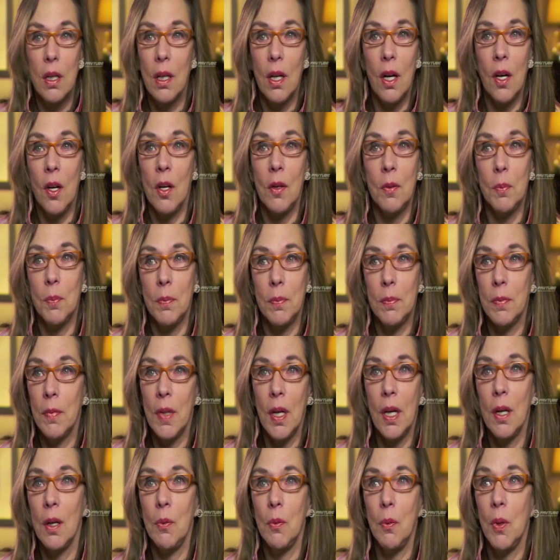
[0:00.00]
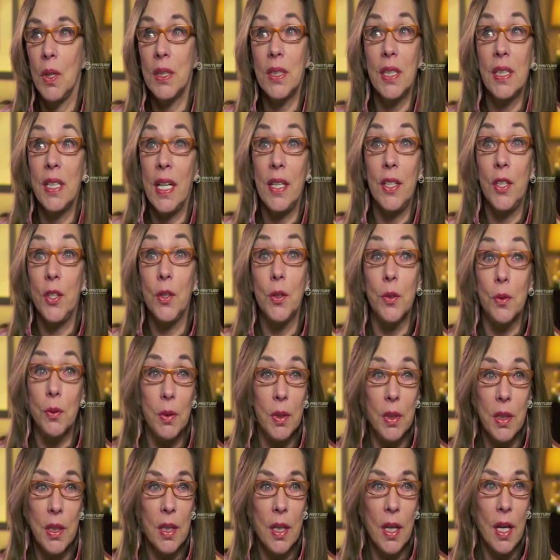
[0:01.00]
oh, what can I do?
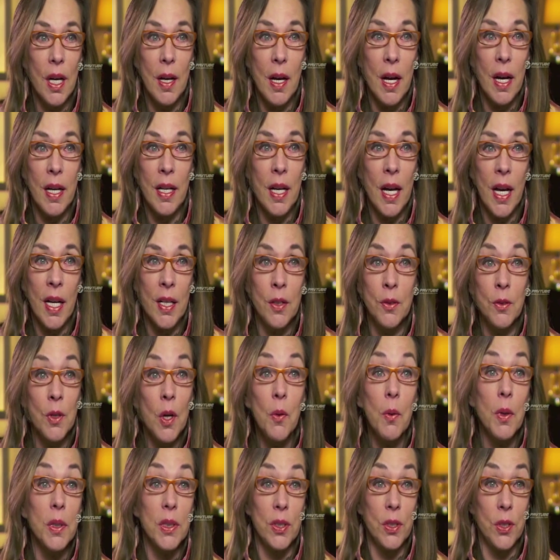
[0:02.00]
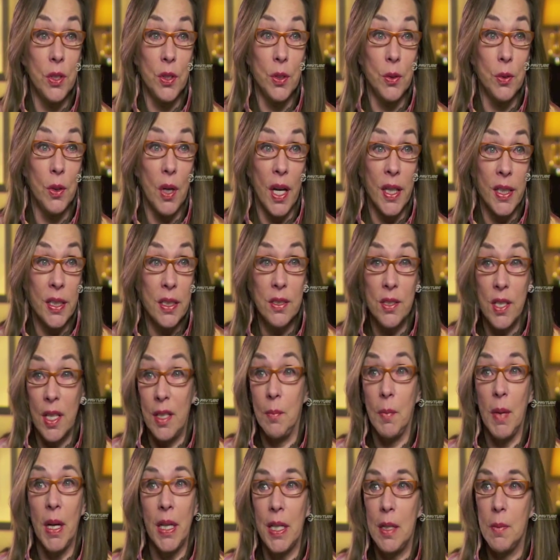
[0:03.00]
I don't know what to do. I can send
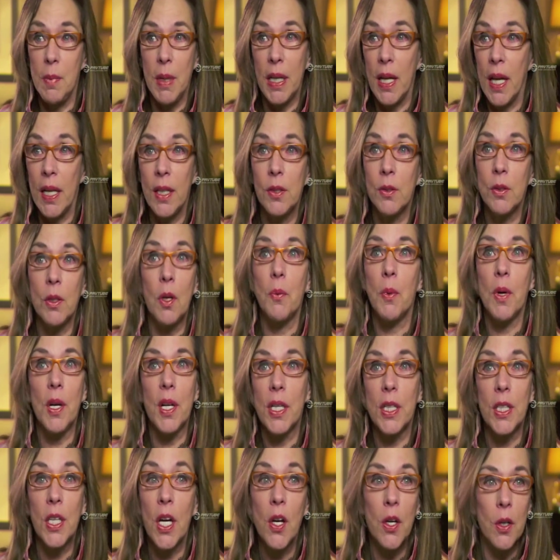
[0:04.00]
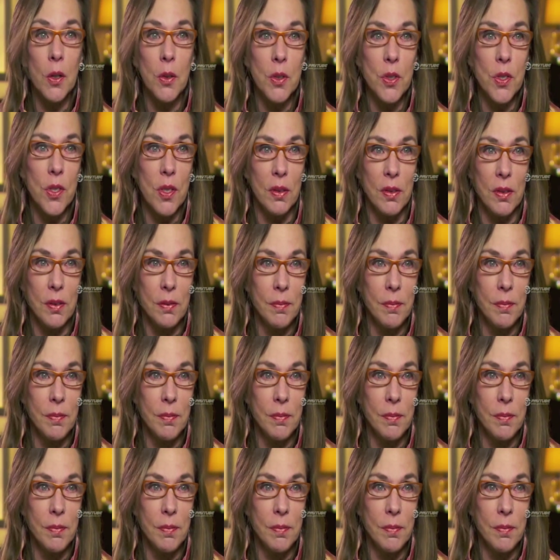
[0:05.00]
money, but I don't know where it goes.